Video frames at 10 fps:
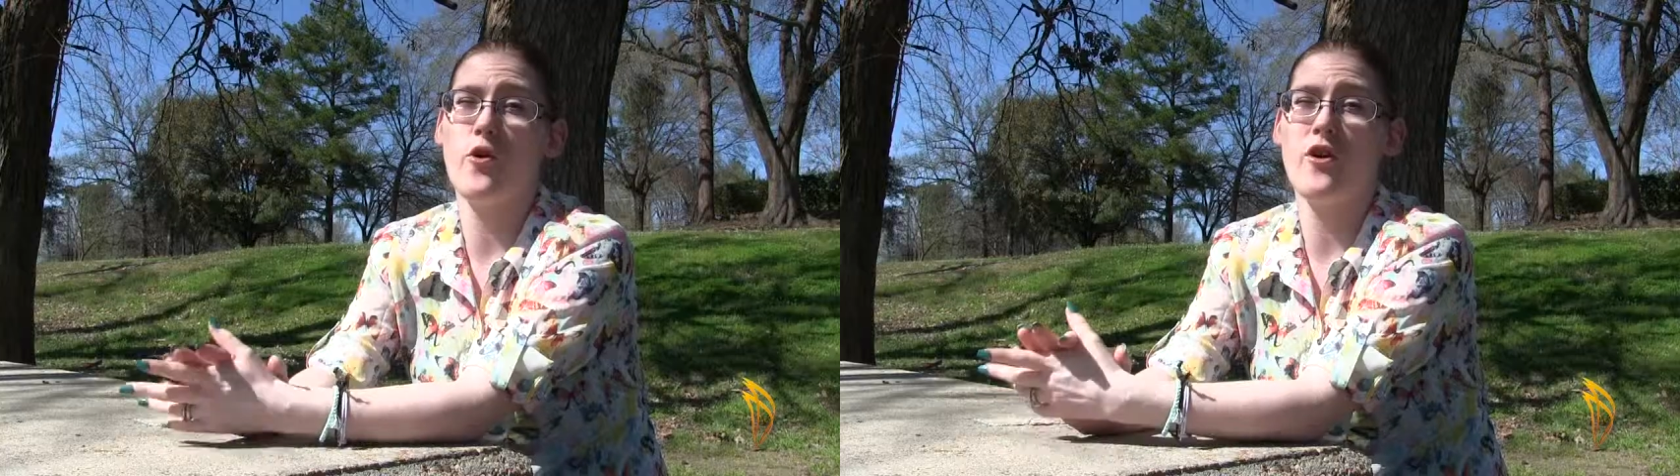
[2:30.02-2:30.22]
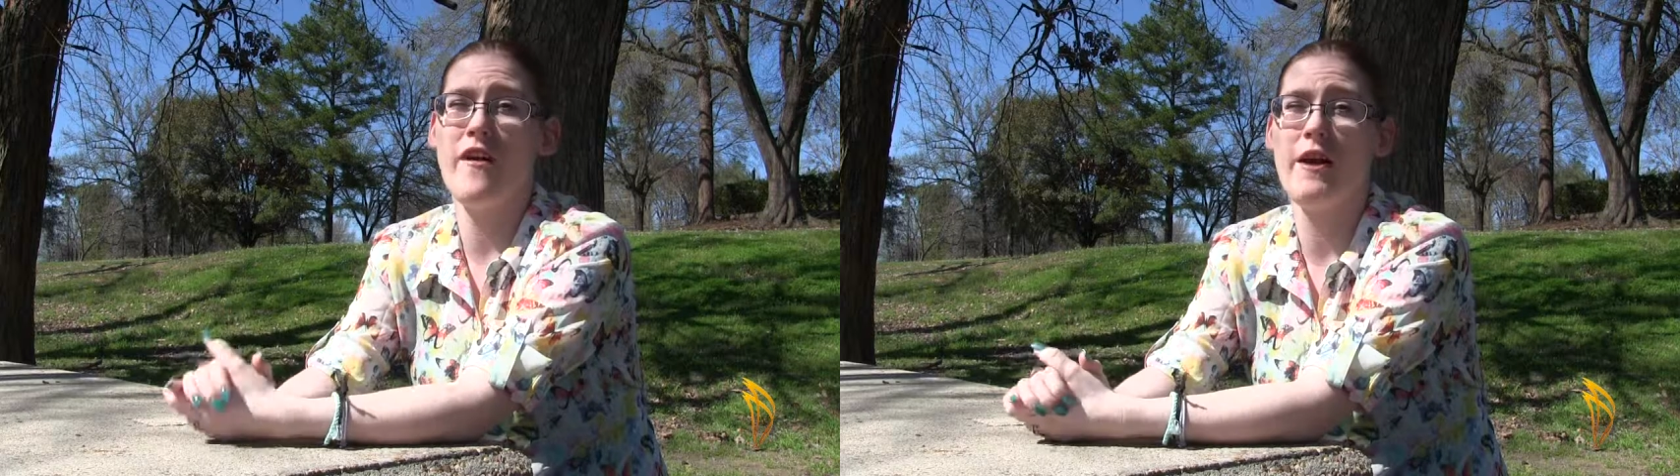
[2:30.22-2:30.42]

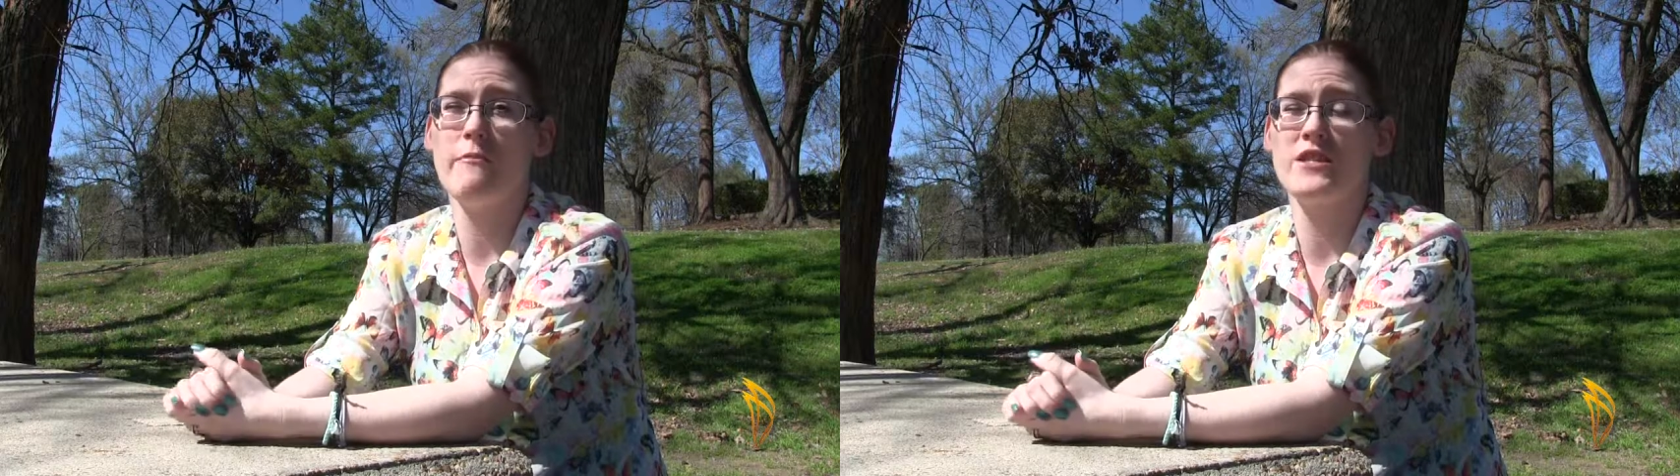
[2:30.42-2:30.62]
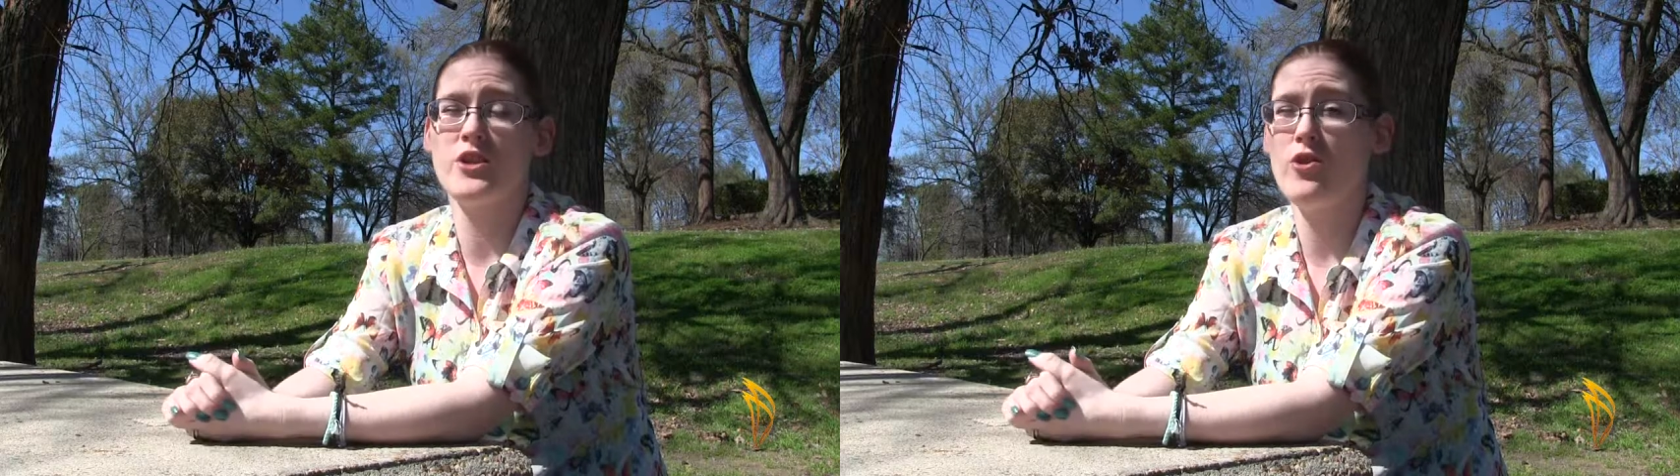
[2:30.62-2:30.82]
4 or
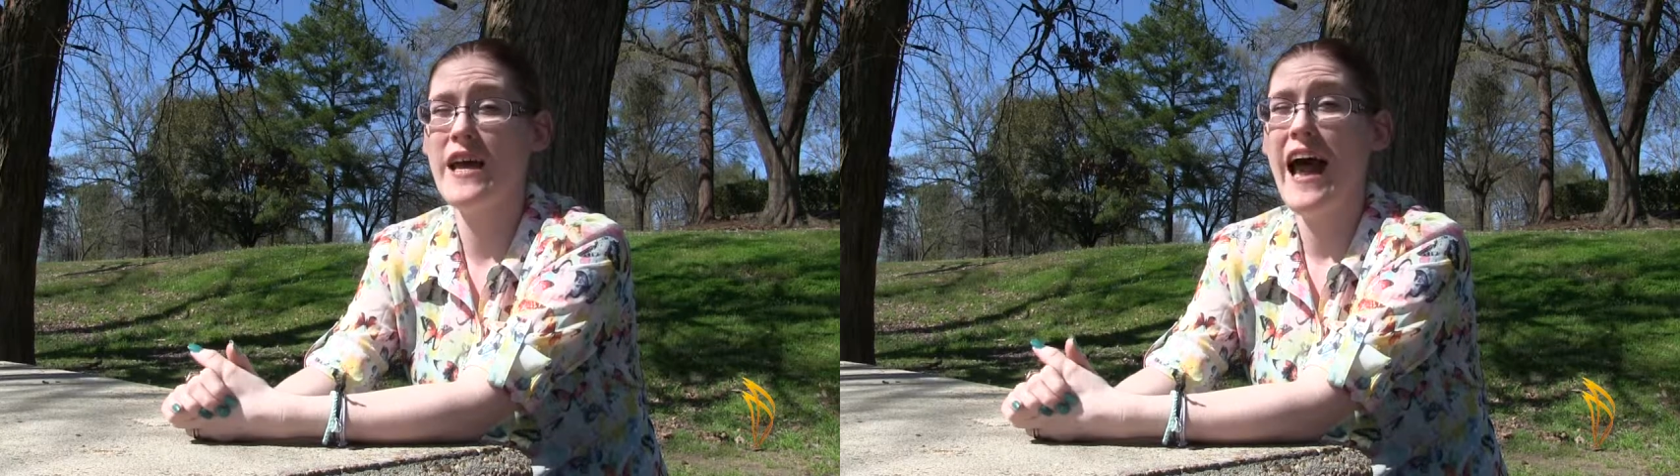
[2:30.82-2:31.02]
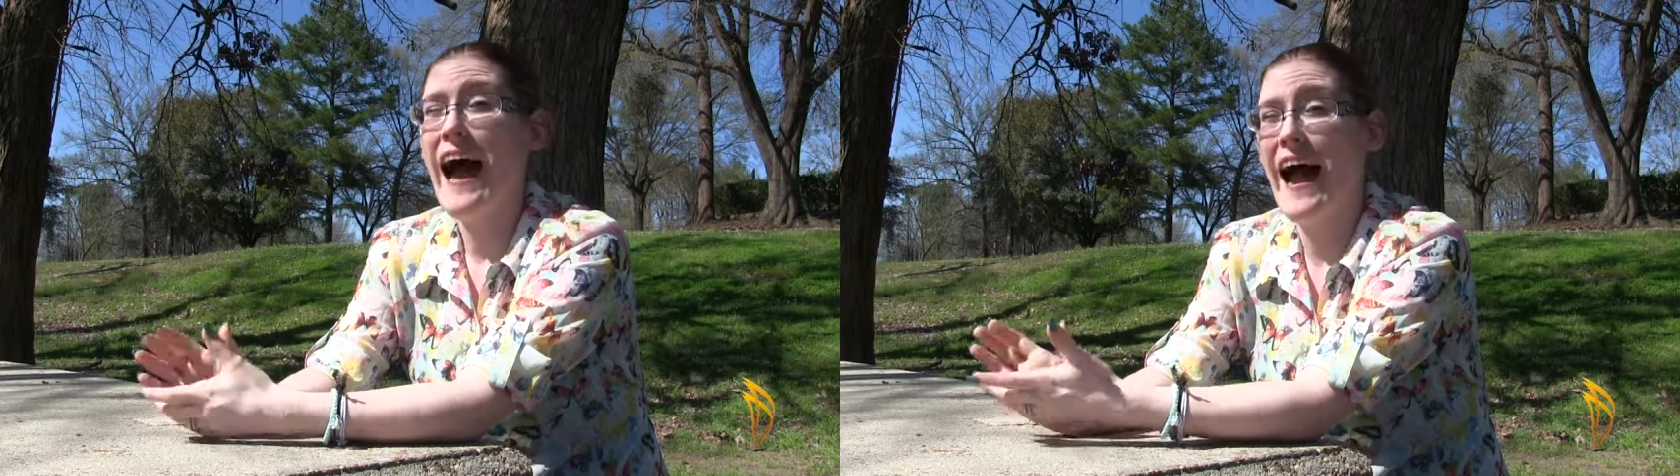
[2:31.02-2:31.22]
5 months
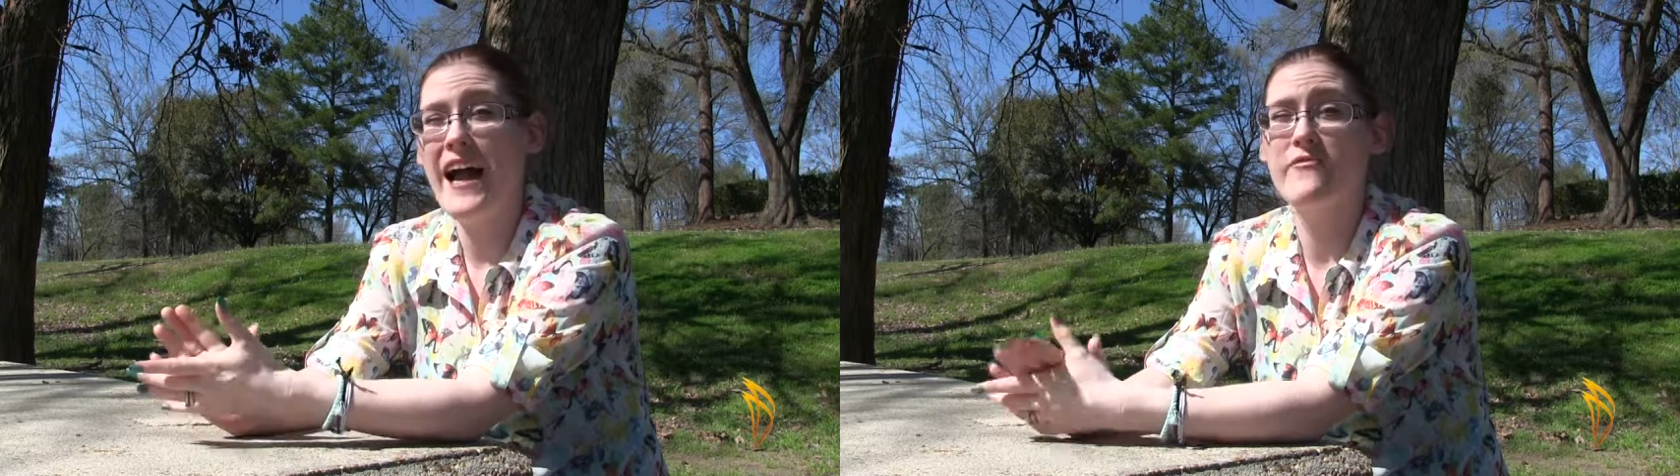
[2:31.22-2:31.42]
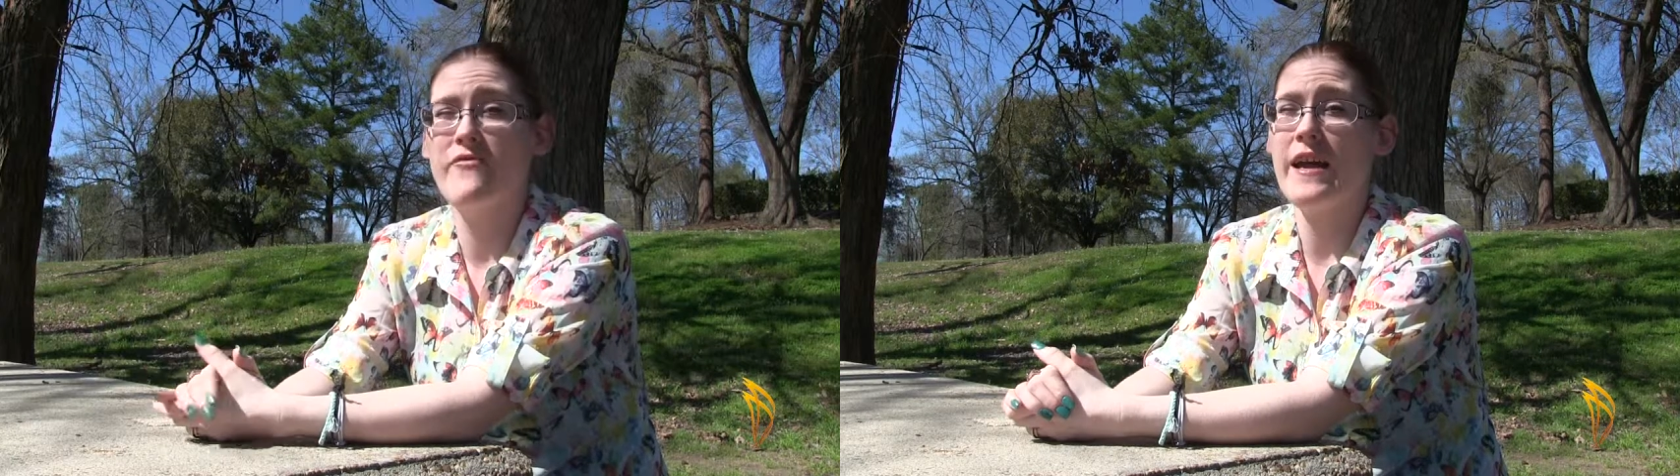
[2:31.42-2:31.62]
old, I had